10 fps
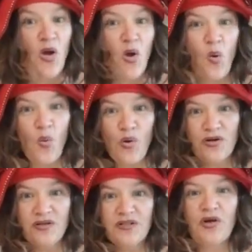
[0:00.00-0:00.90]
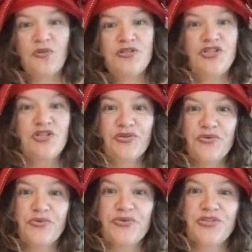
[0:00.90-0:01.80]
or go to your
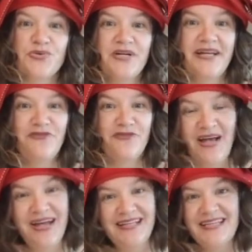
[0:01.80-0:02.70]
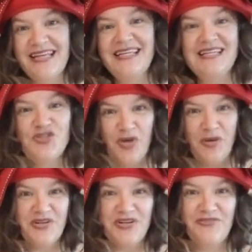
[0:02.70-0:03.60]
local store and find any
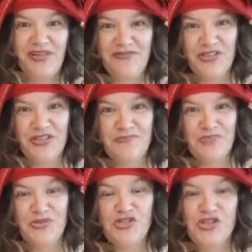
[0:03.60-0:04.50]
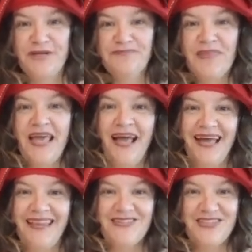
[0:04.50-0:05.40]
strawberry flavored kombucha.
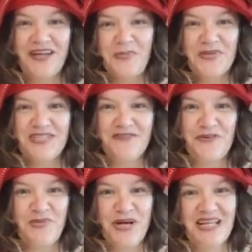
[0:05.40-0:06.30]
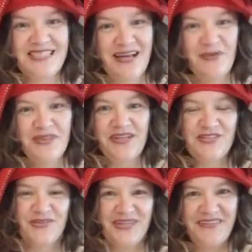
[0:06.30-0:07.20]
There's a couple different brands out so
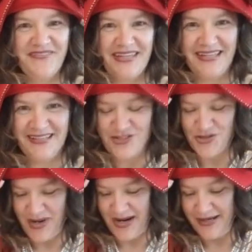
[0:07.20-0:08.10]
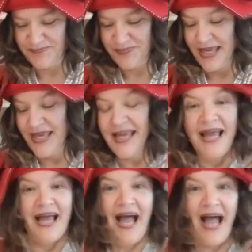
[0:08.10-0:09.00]
give it a try.
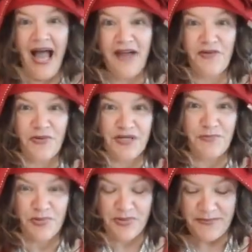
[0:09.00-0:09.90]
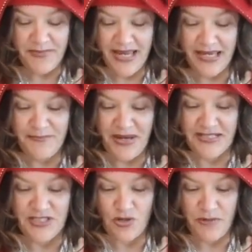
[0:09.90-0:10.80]
I've already pre-made my
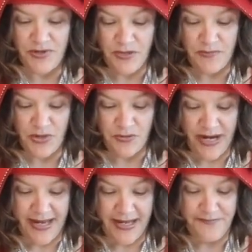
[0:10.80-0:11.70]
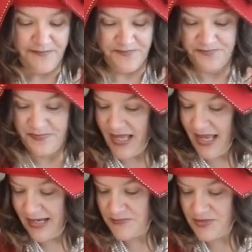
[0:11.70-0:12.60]
strawberry puree, and
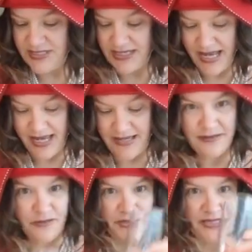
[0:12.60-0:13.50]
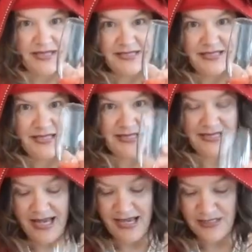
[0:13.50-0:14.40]
I'm just going to add a little bit of that to the
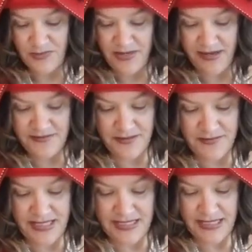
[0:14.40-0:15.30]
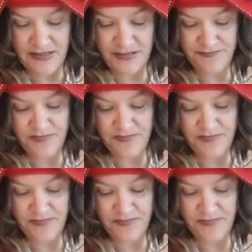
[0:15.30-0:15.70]
glass. We have some in here.